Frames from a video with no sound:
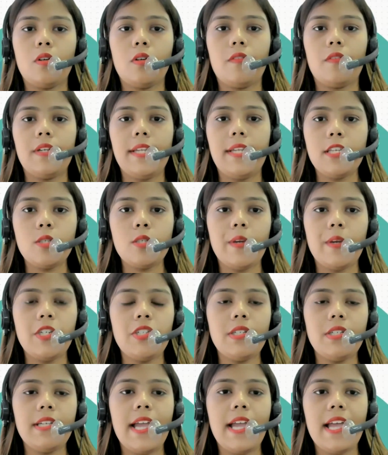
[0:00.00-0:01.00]
our next
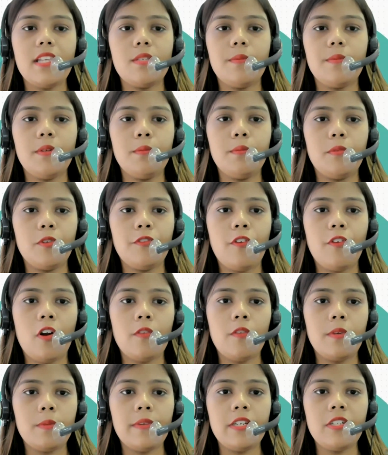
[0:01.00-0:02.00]
question has been put
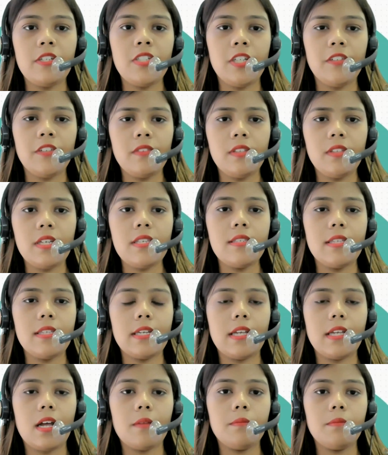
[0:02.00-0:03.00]
forward by Shivdas
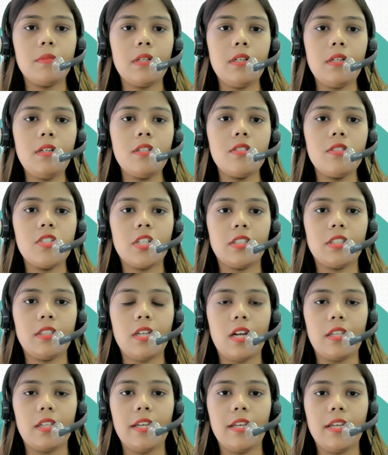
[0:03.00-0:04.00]
Digambar
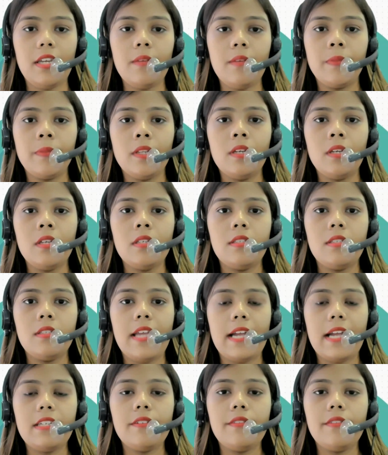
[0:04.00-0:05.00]
Jagdale
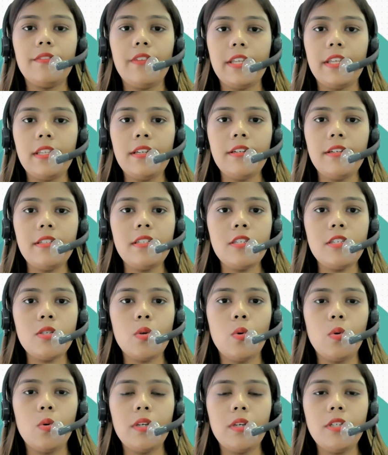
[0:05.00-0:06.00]
that whether it is
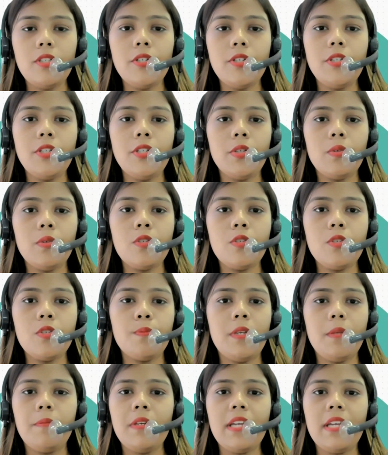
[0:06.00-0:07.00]
okay to use
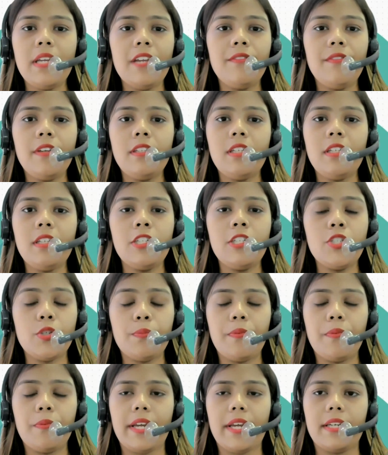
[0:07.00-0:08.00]
PPI with
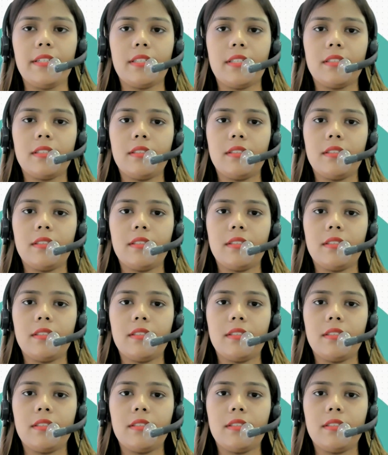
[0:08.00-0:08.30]
itopride.